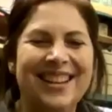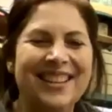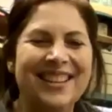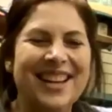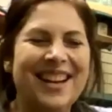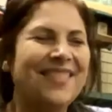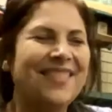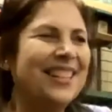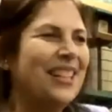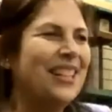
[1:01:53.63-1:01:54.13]
I
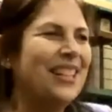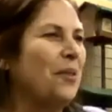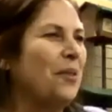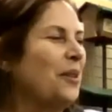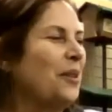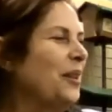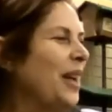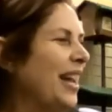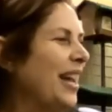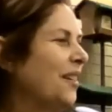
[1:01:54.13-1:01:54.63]
saw that one
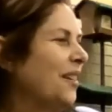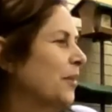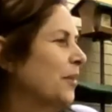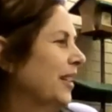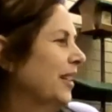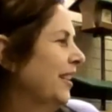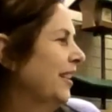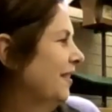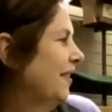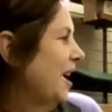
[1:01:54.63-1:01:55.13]
come through. Hang
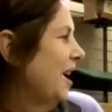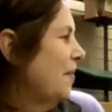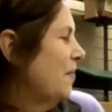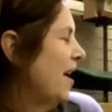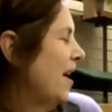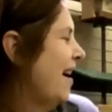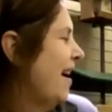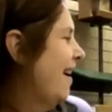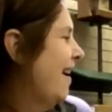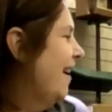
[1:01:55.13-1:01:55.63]
on. We're going to
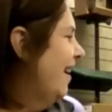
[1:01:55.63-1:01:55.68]
grab.